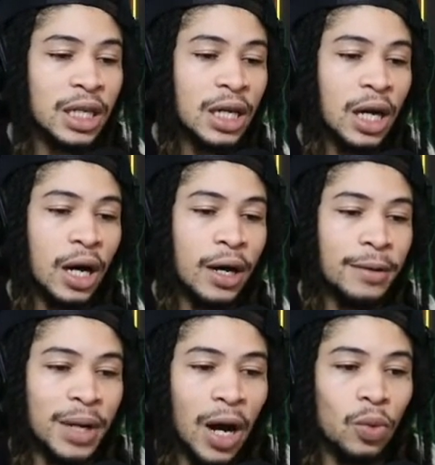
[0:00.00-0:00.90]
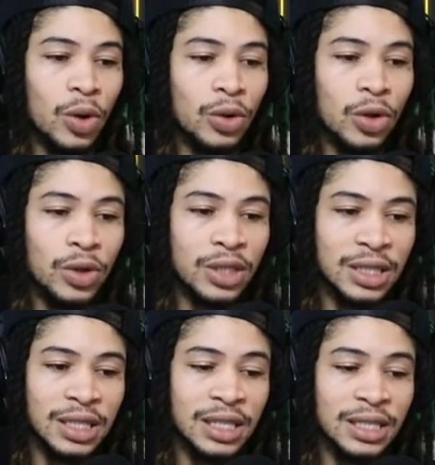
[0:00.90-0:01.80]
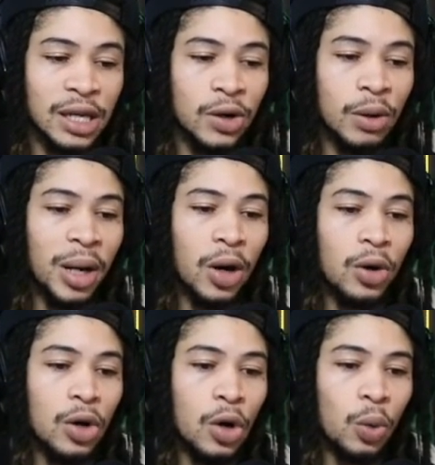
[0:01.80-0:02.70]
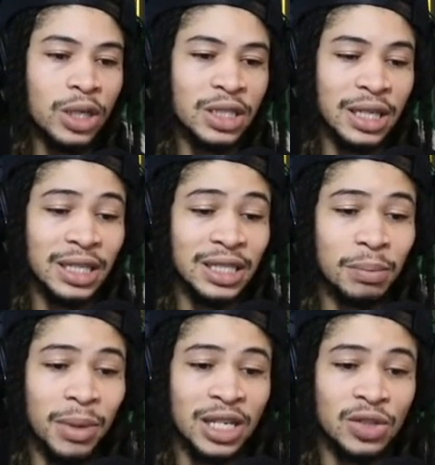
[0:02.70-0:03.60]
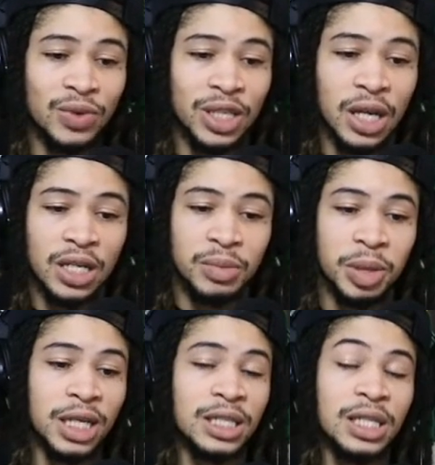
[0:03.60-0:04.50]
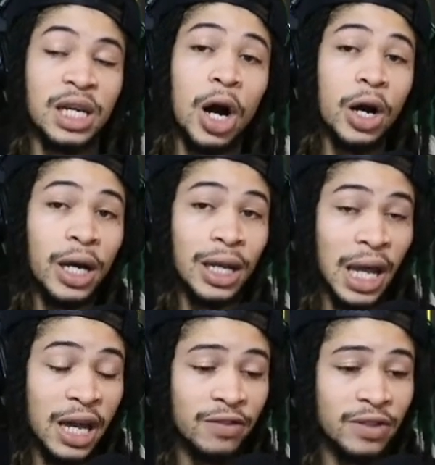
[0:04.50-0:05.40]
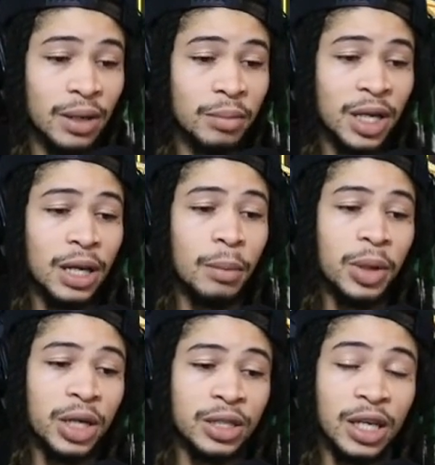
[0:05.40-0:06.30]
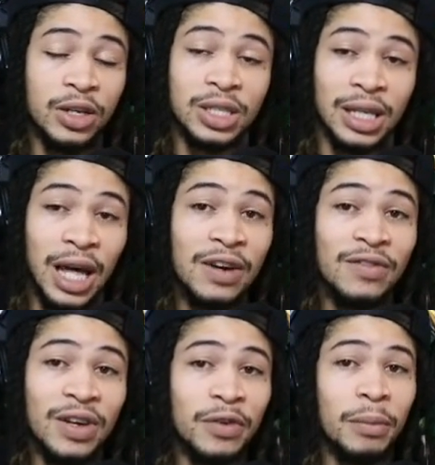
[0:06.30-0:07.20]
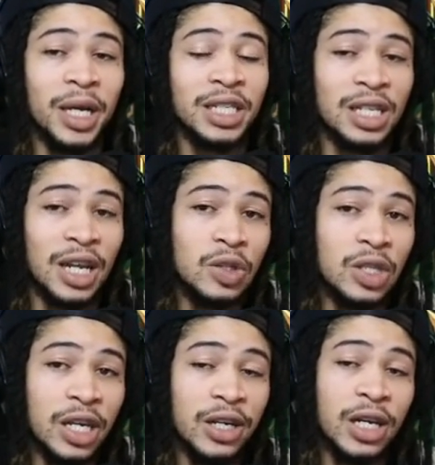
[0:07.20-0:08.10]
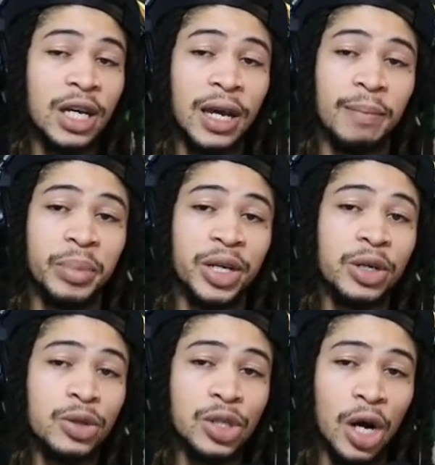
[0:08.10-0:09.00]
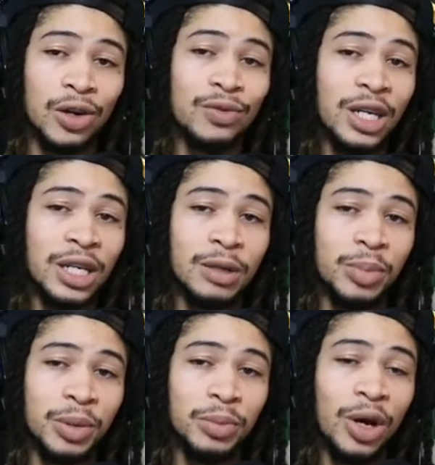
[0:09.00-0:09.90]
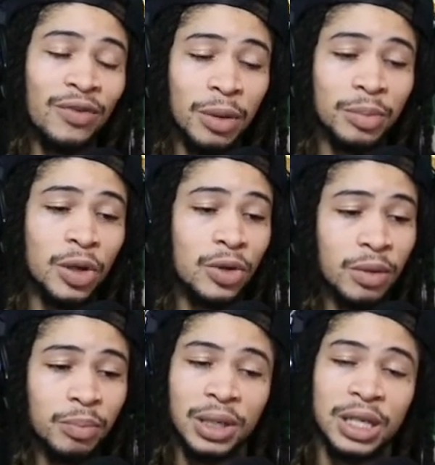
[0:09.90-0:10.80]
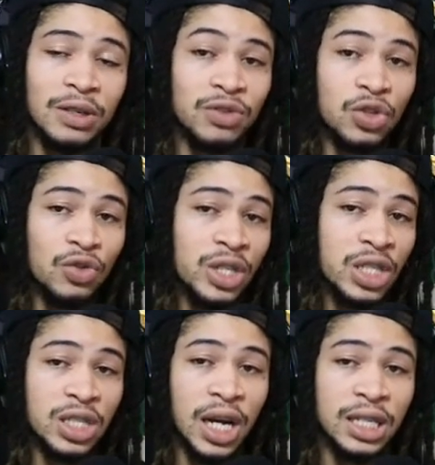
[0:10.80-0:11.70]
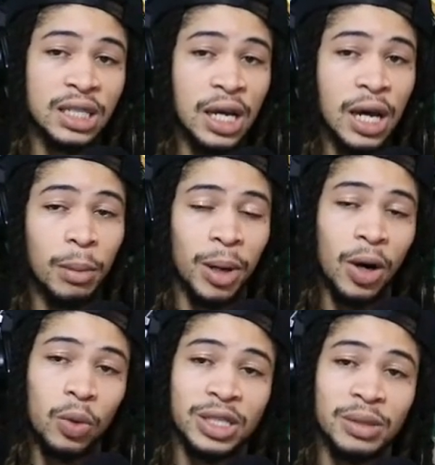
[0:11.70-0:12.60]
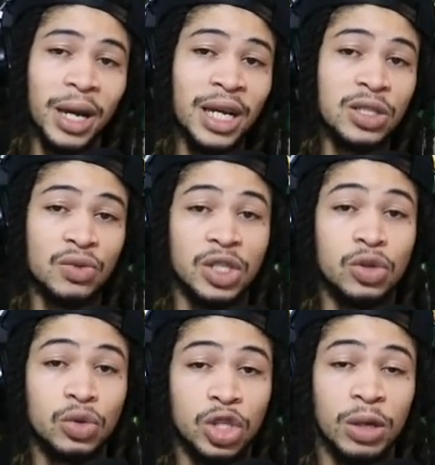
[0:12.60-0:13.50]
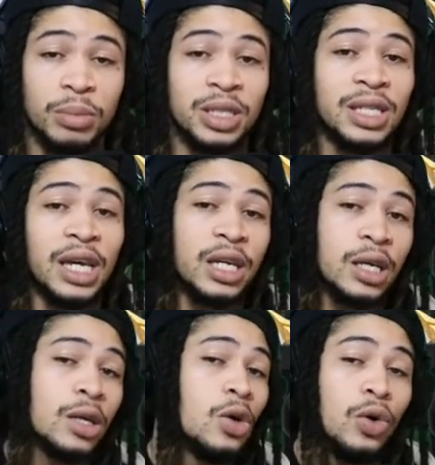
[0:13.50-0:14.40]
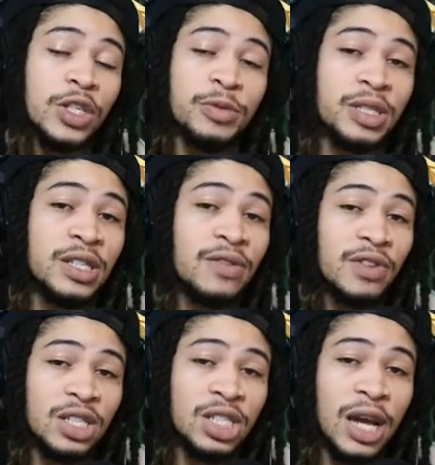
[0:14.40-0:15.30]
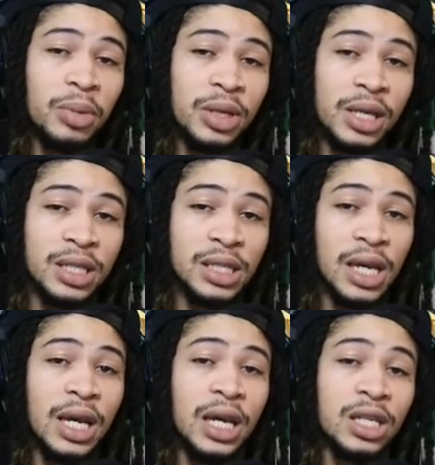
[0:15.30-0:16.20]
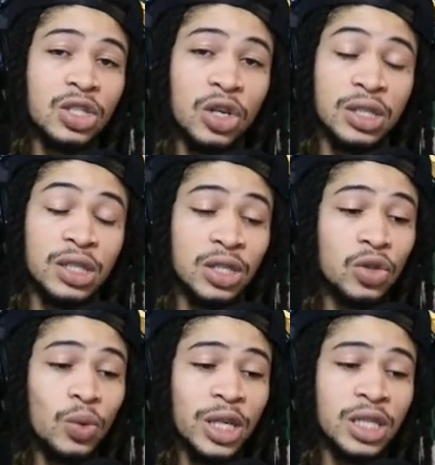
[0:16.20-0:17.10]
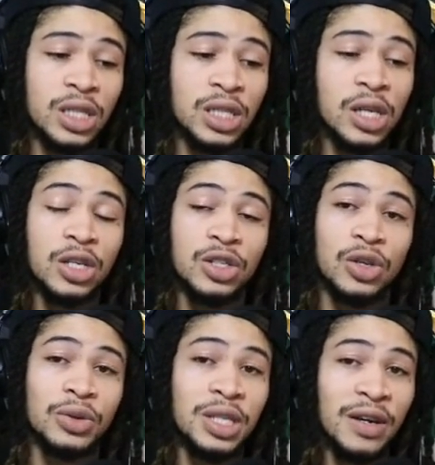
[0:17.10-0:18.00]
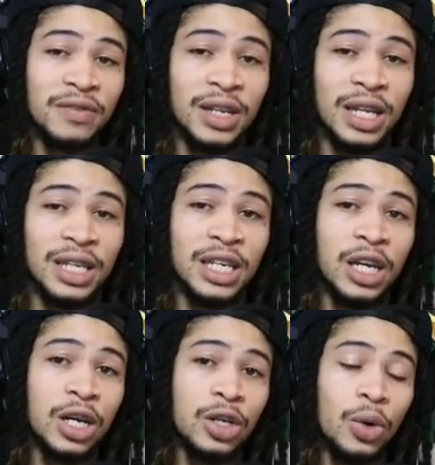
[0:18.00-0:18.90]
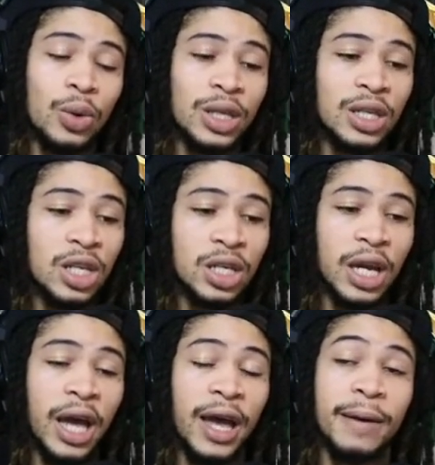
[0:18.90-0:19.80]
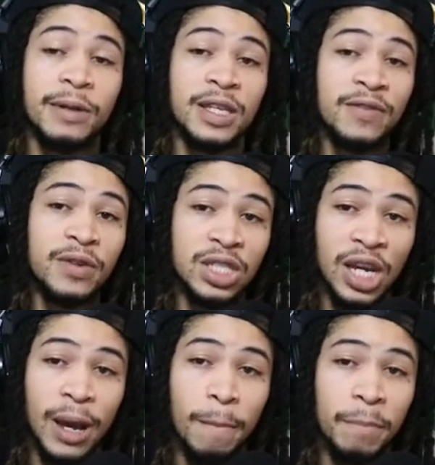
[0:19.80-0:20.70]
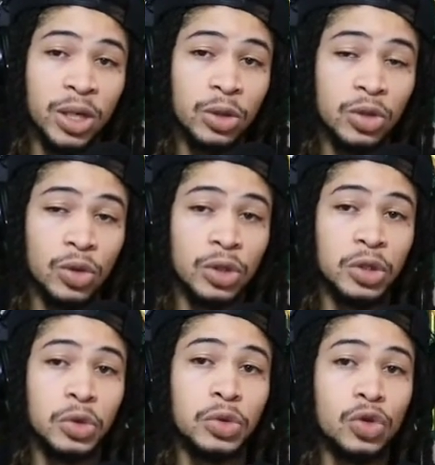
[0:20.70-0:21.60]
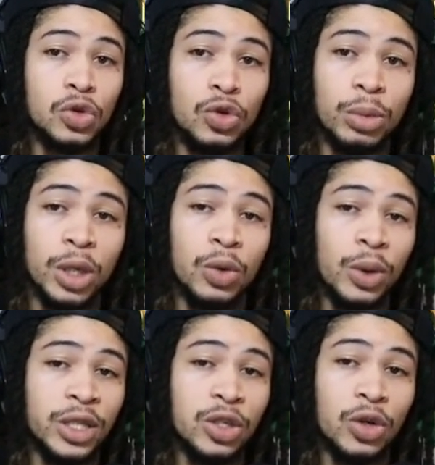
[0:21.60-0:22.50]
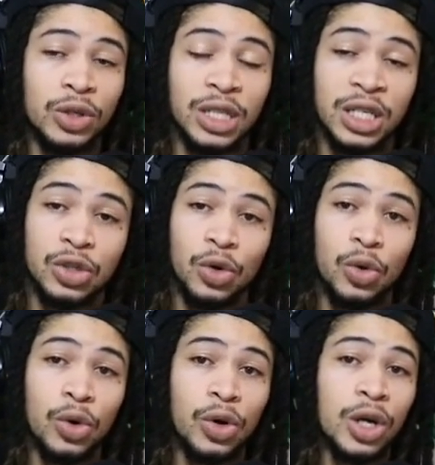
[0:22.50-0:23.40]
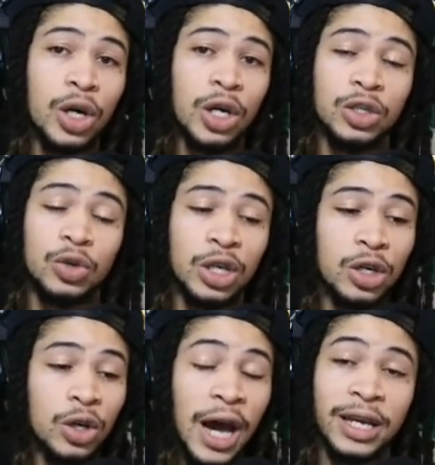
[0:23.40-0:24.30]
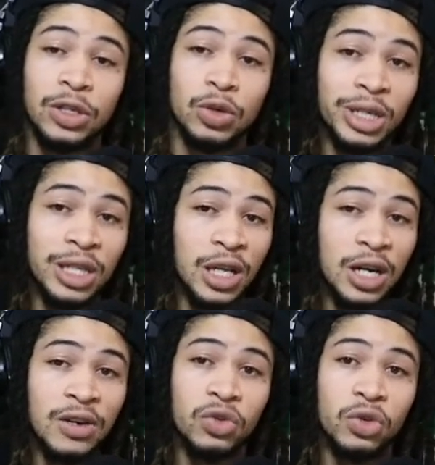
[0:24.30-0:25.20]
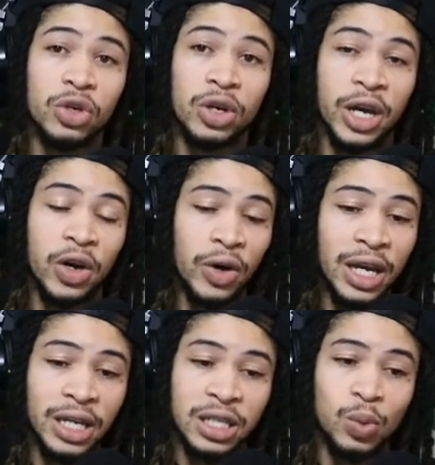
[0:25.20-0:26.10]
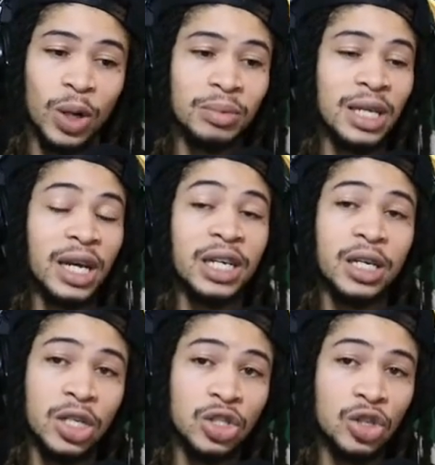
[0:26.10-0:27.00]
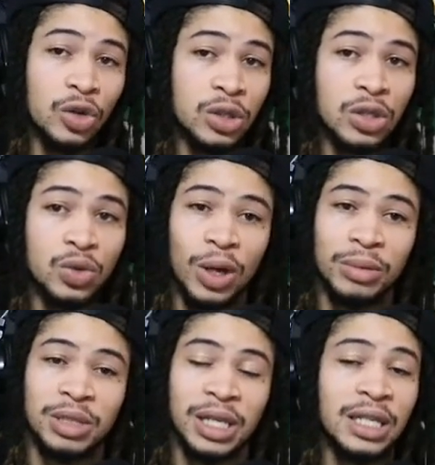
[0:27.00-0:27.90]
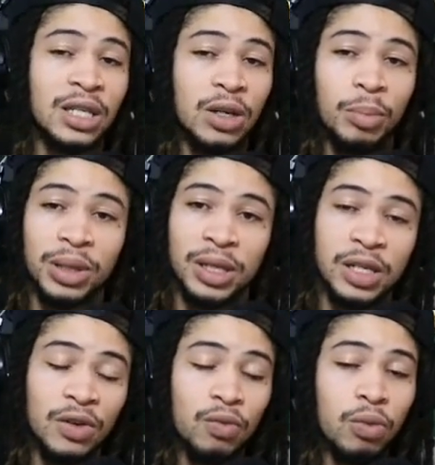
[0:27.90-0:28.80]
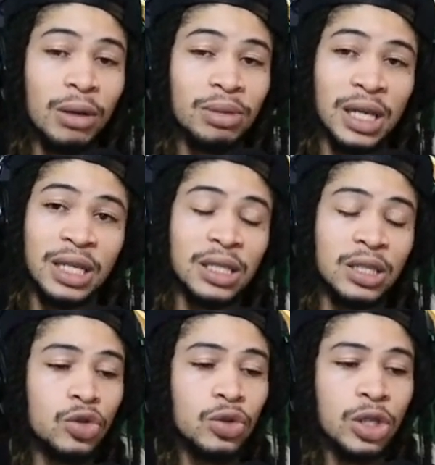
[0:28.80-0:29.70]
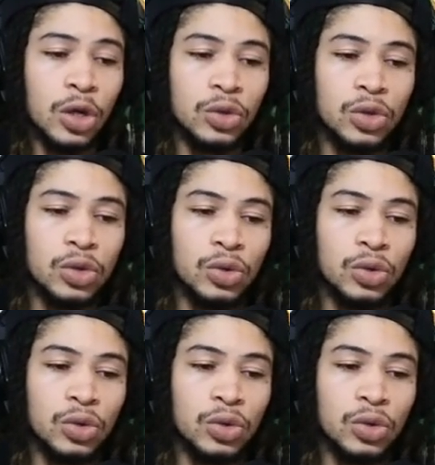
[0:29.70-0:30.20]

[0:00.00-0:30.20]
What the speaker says: I won't go into detail about what each mastery does because there are a lot of them, but there's a lot of information out there and builds already. People have uploaded plenty of screenshots about which masteries you should be taking on specific champions in certain situations. So definitely go and look at different champ builds on YouTube, whether you're on Discord. You can go to Ayumi Love, you can go to Hell Hades website, Chosen's website. There are plenty of websites that you can go to